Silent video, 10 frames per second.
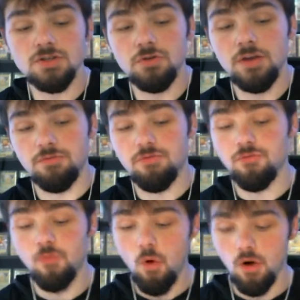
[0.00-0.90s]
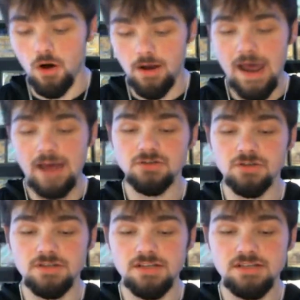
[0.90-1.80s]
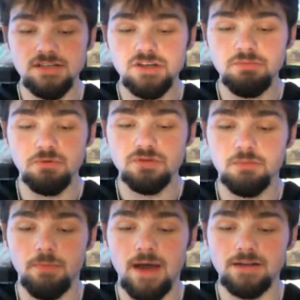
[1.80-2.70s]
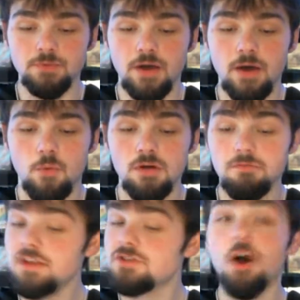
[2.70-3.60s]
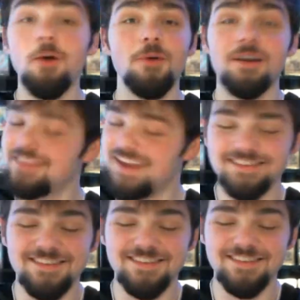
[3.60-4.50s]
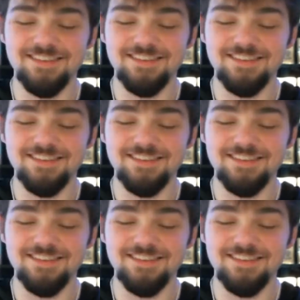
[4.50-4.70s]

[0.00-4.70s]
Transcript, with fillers: You get four extra TCG booster packs. We got one of each artwork. That is awesome.